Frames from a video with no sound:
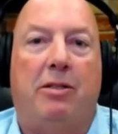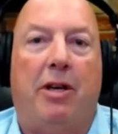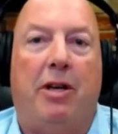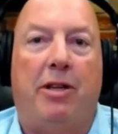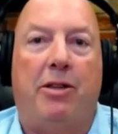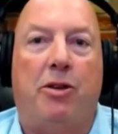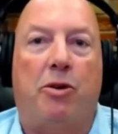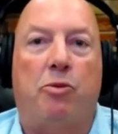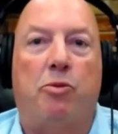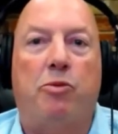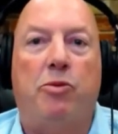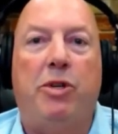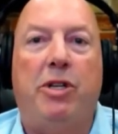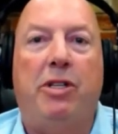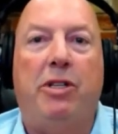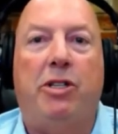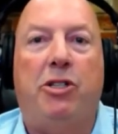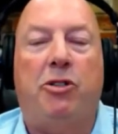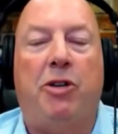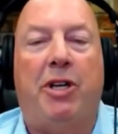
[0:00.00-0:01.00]
and they're
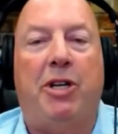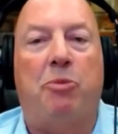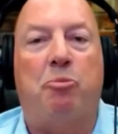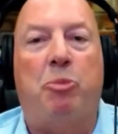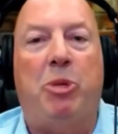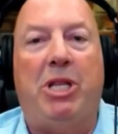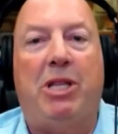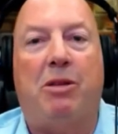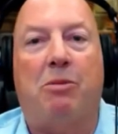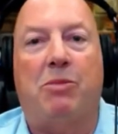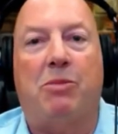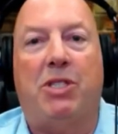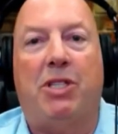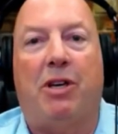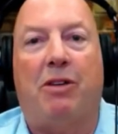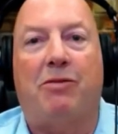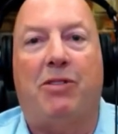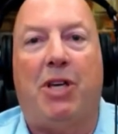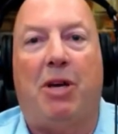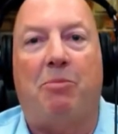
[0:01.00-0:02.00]
really trying to beat
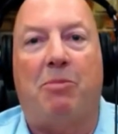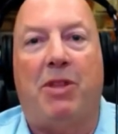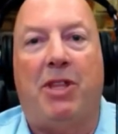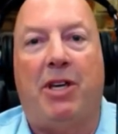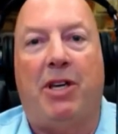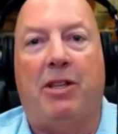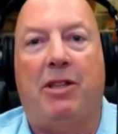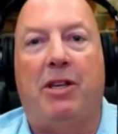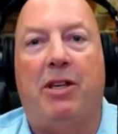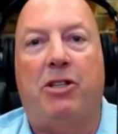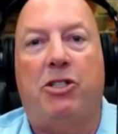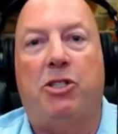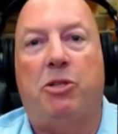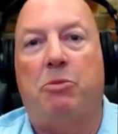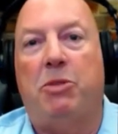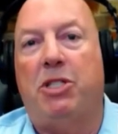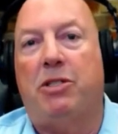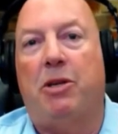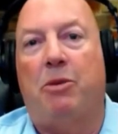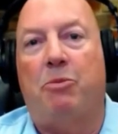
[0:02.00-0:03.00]
themselves up thinking they should
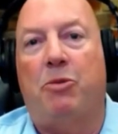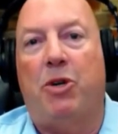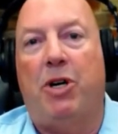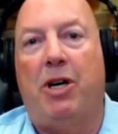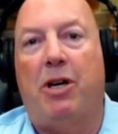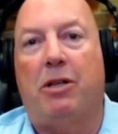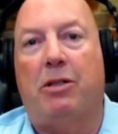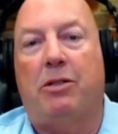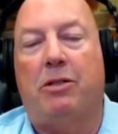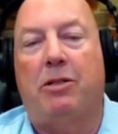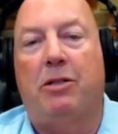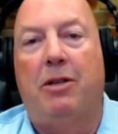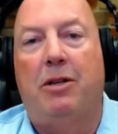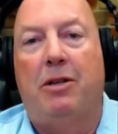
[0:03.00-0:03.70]
be somewhere else,